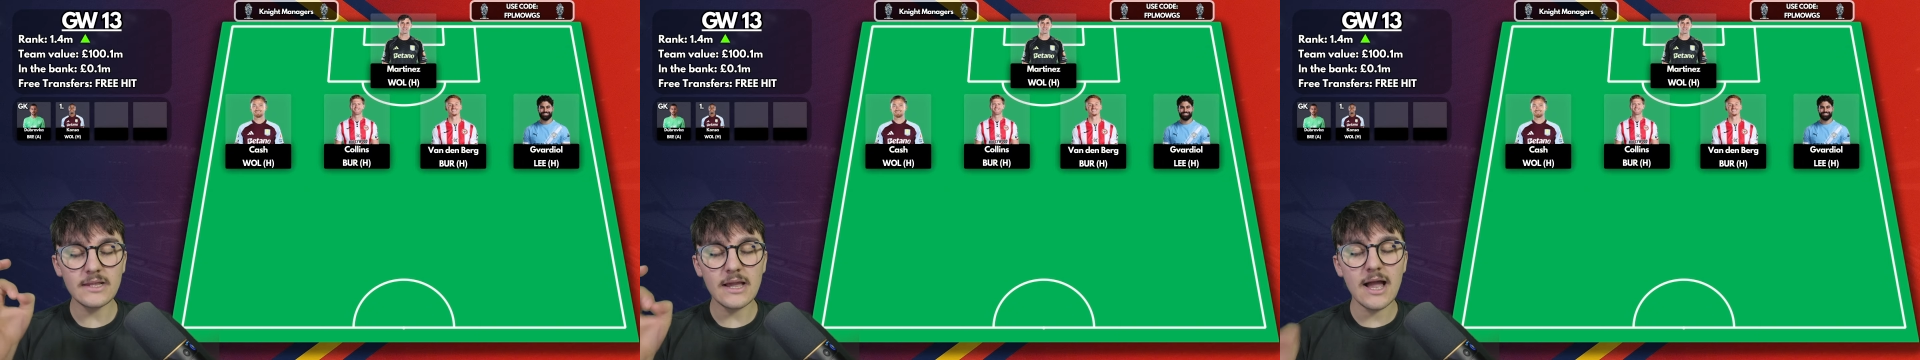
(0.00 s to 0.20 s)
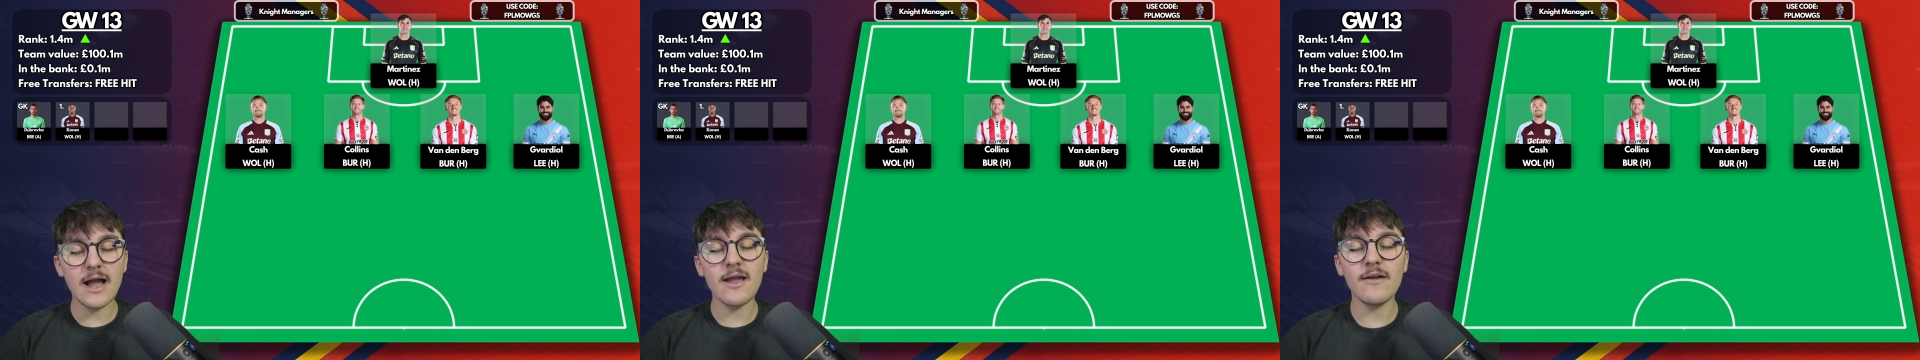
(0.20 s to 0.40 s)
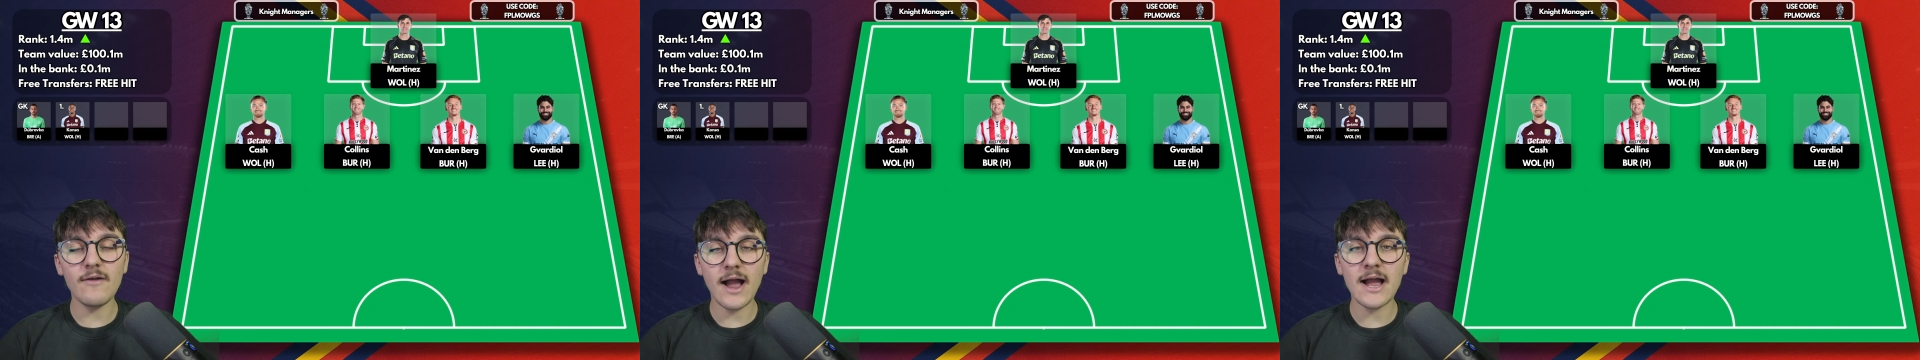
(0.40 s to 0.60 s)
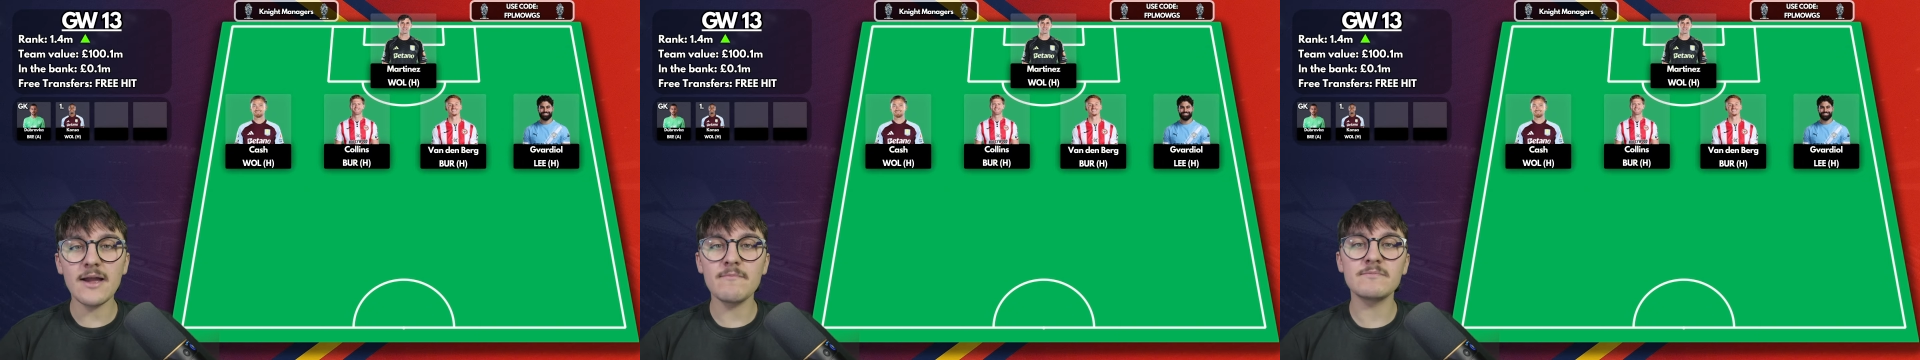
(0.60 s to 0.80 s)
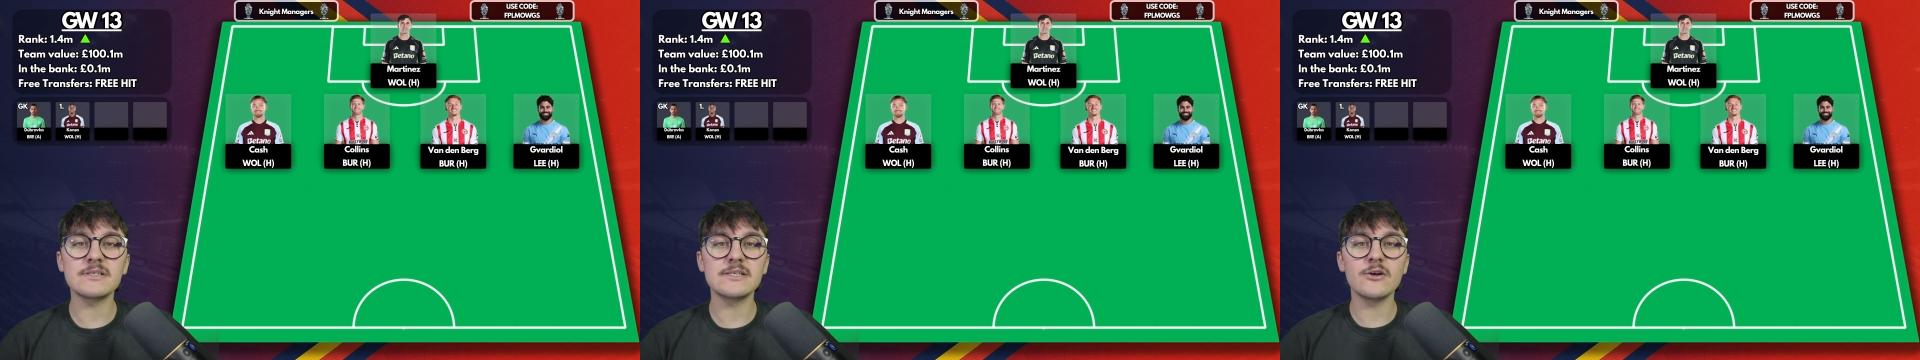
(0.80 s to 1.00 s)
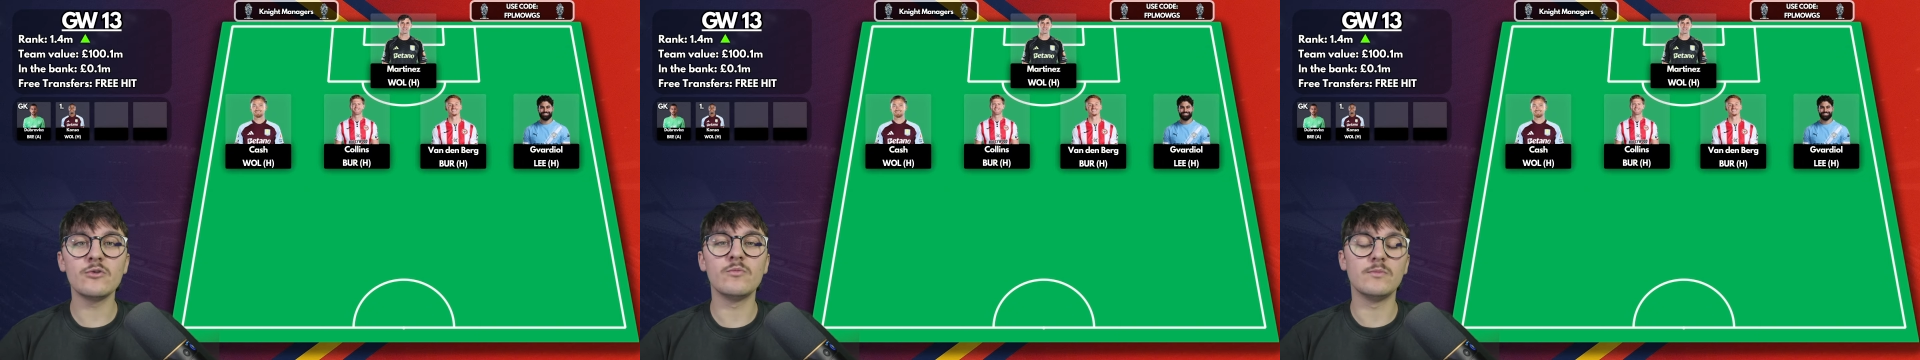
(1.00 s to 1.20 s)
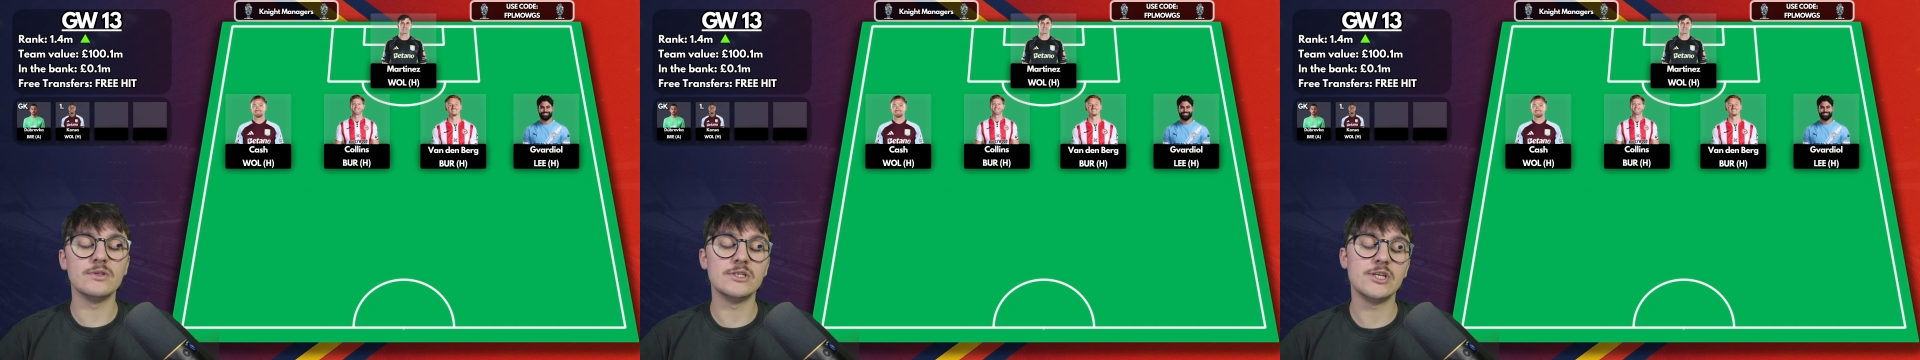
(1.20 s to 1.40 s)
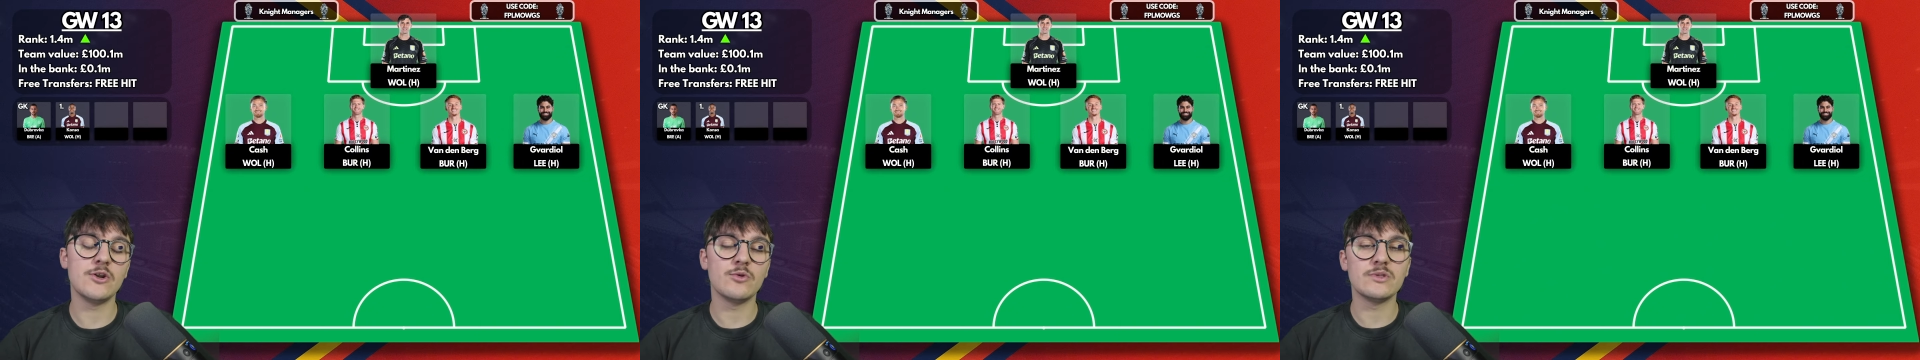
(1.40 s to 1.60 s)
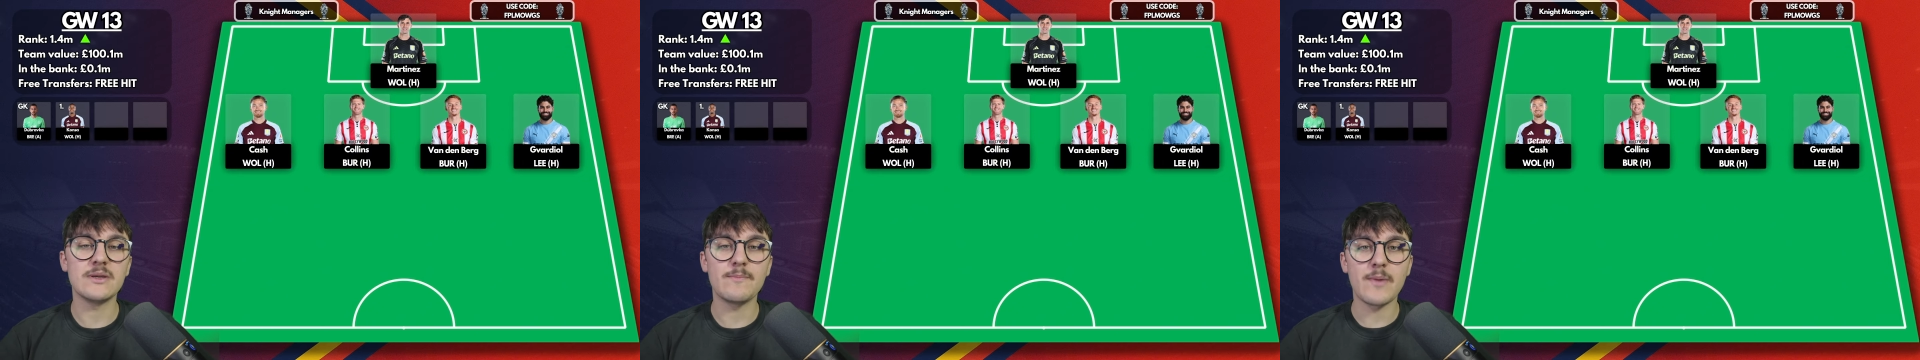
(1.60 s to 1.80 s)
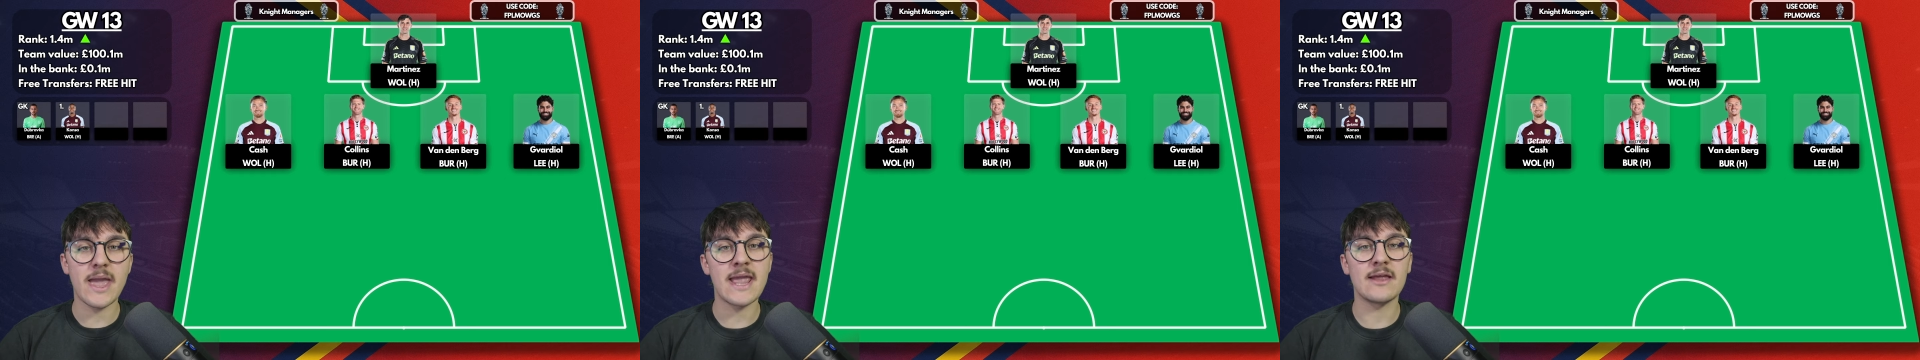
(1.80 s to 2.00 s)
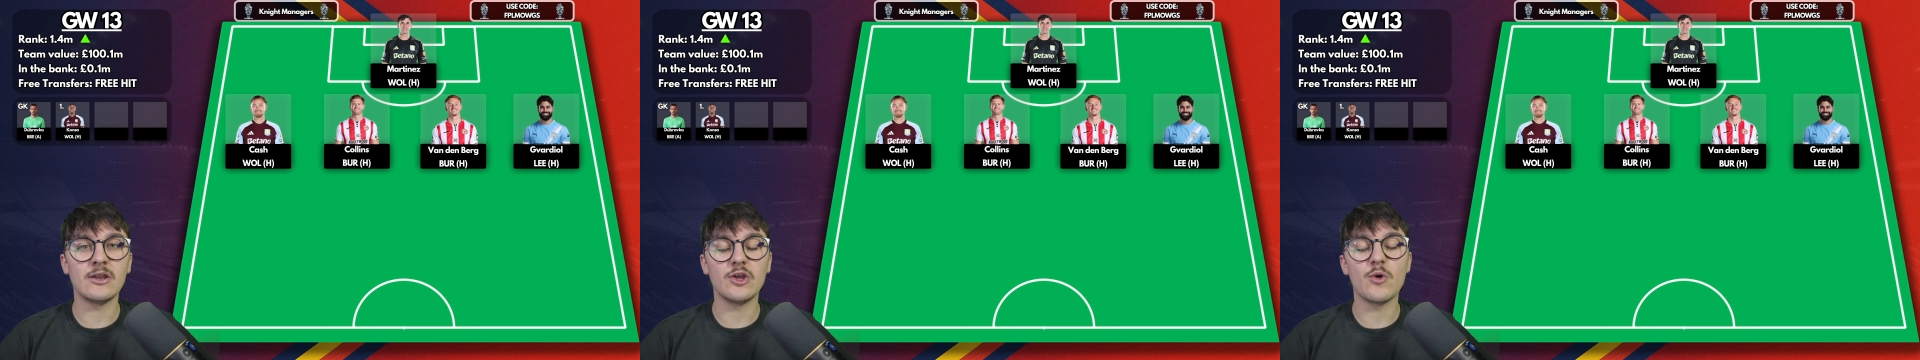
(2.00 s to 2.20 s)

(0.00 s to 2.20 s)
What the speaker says: I am still, debating